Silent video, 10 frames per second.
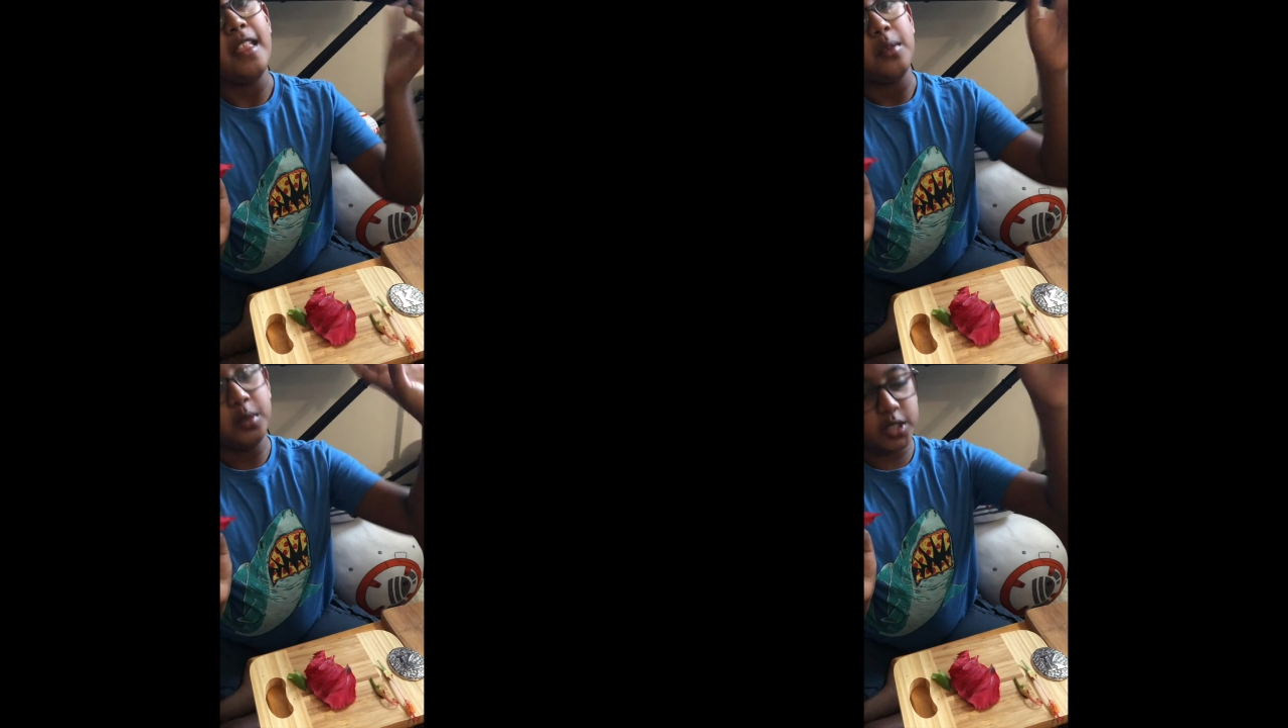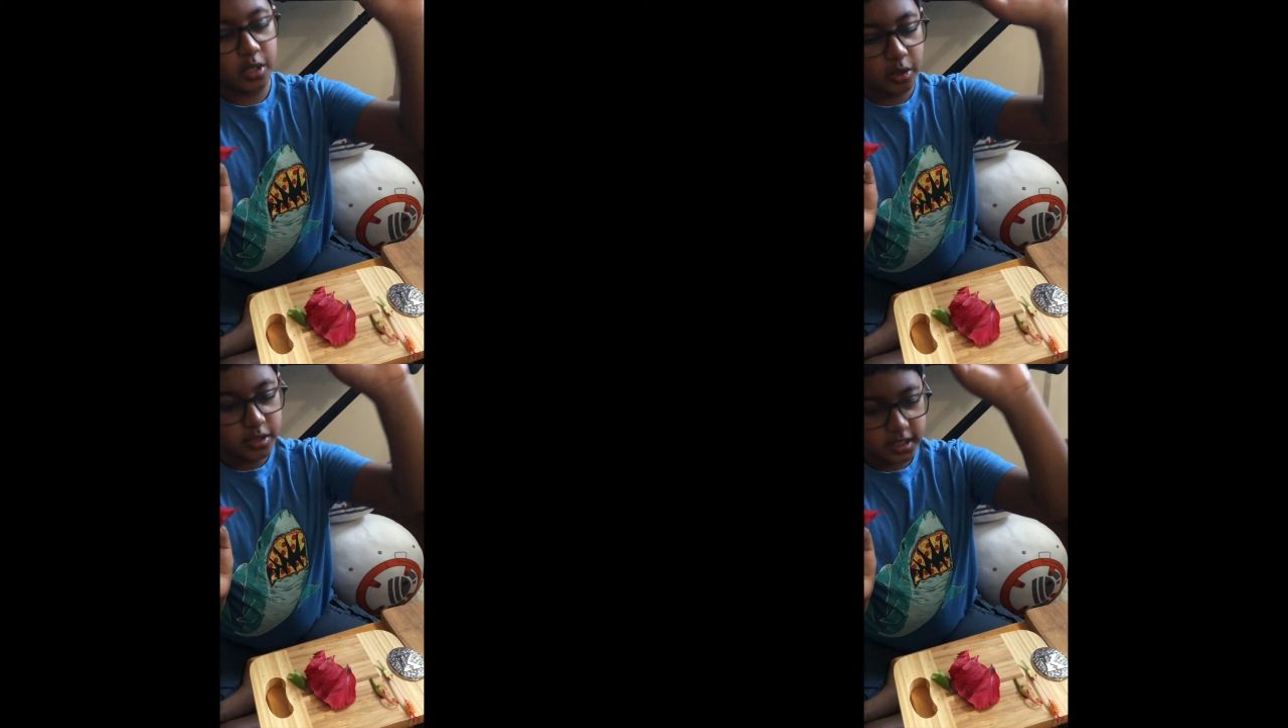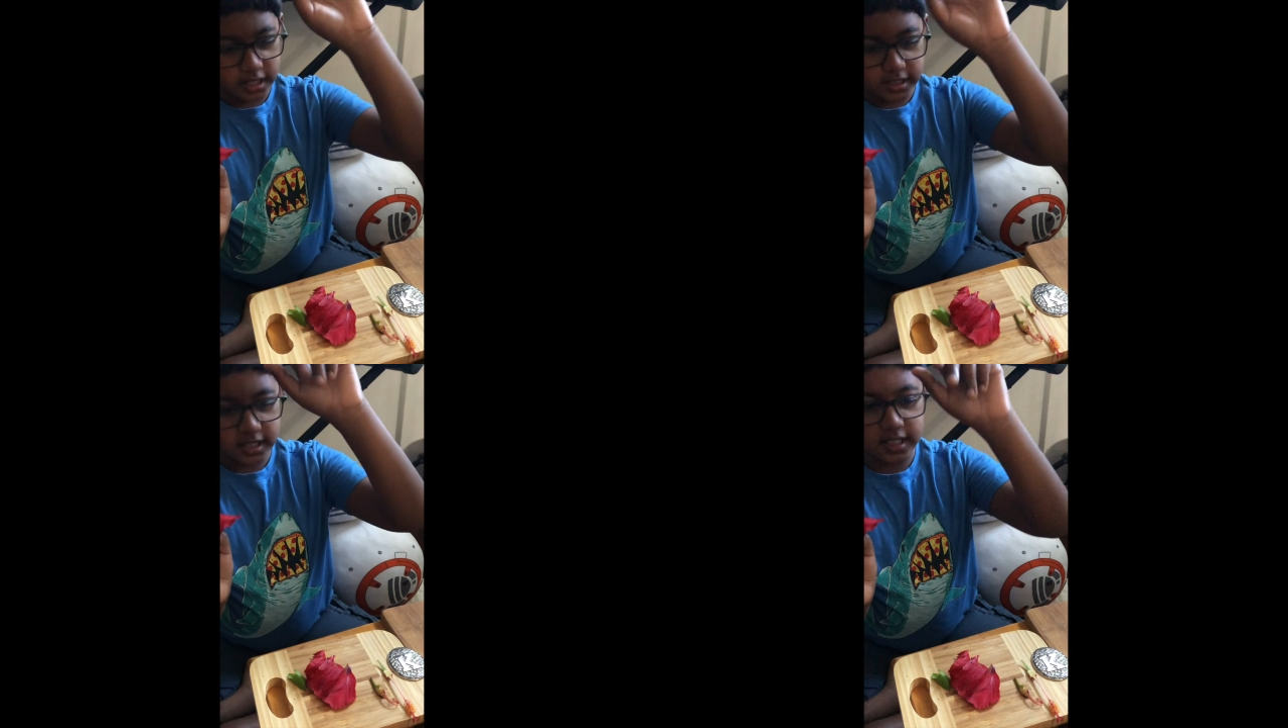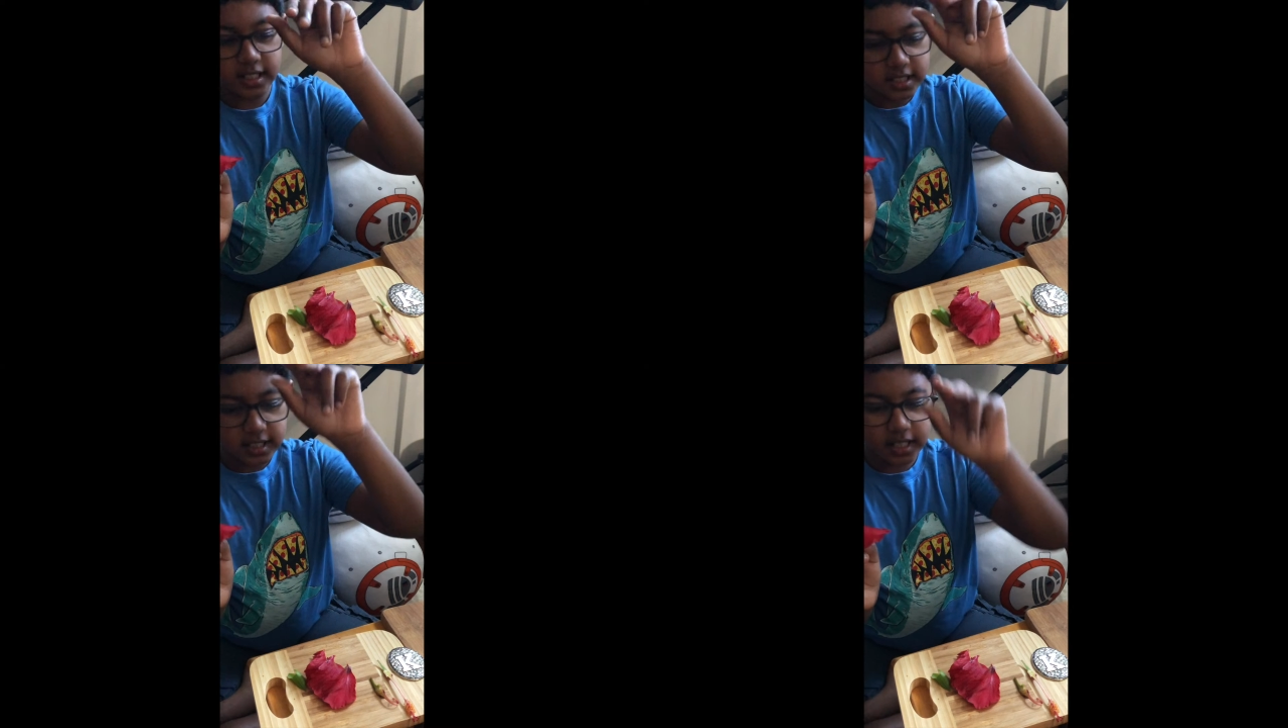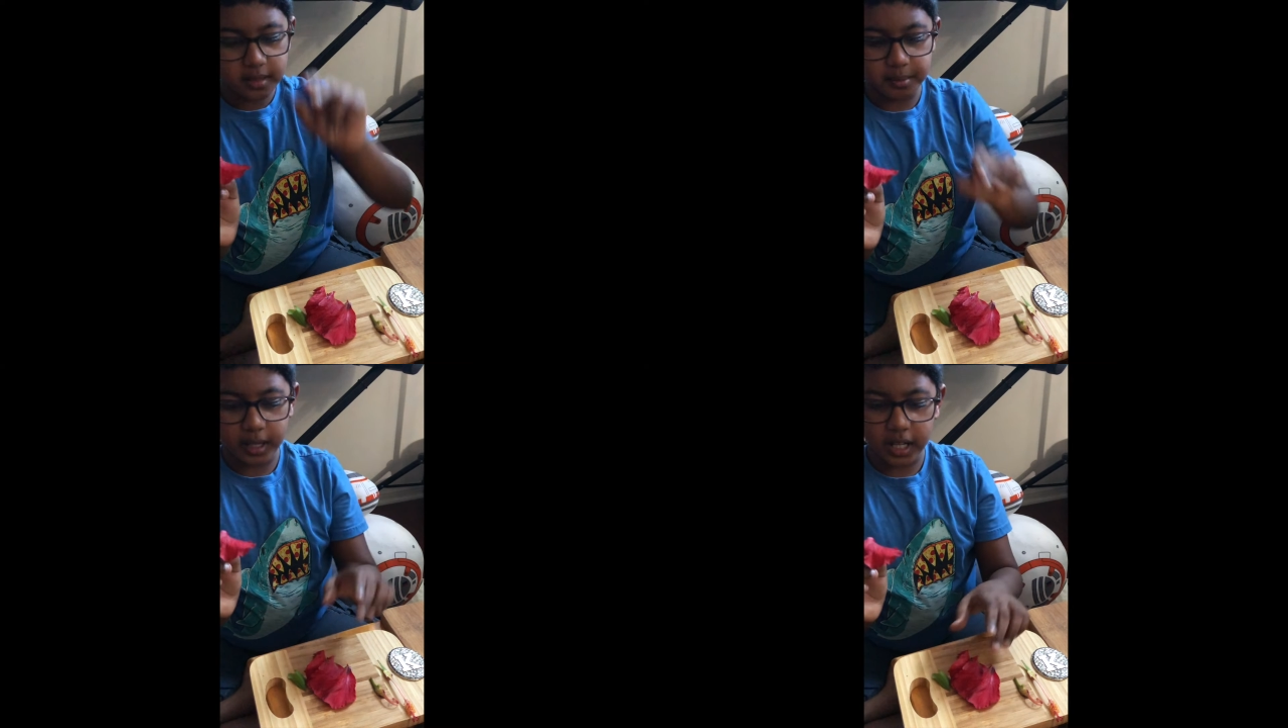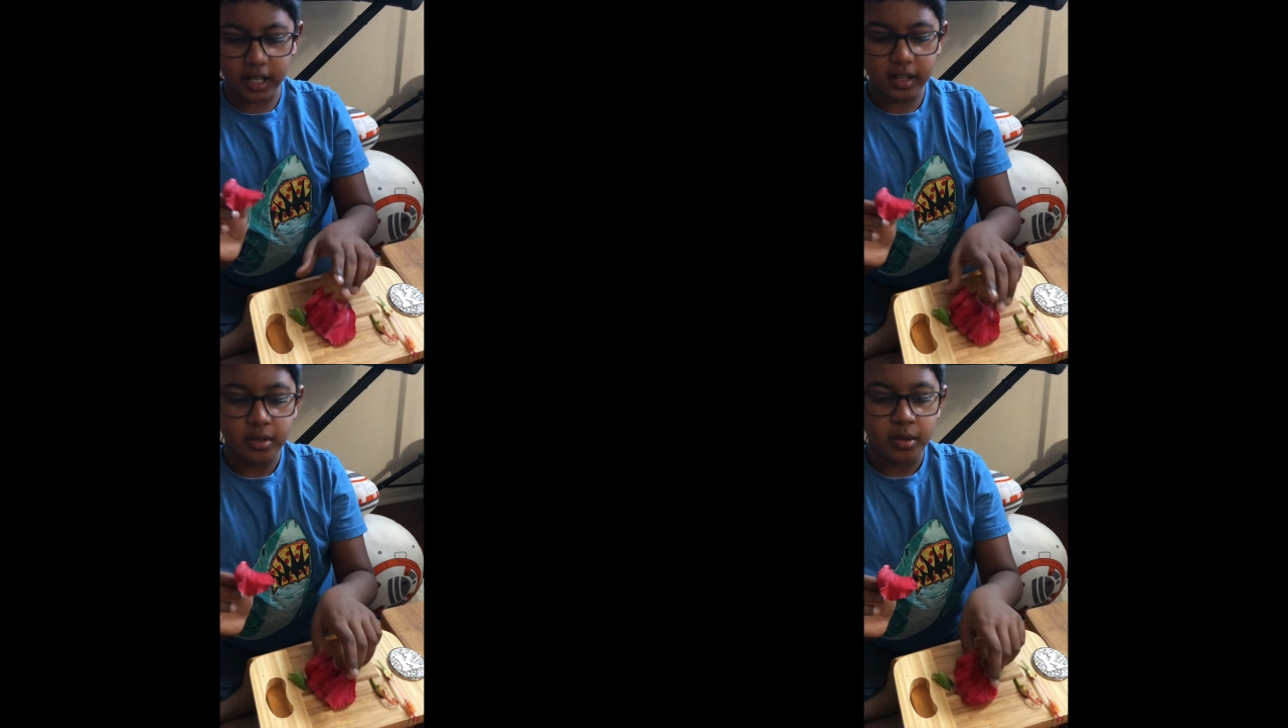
which goes into the stigma,